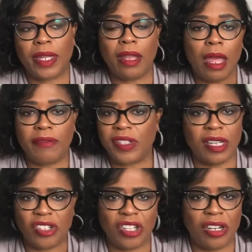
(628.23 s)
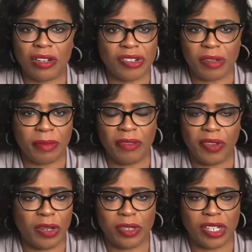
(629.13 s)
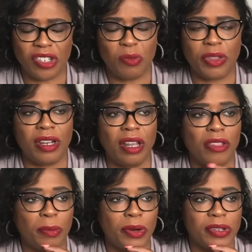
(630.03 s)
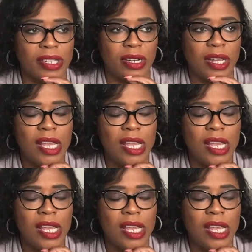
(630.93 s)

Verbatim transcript: live session or something, video session with another person,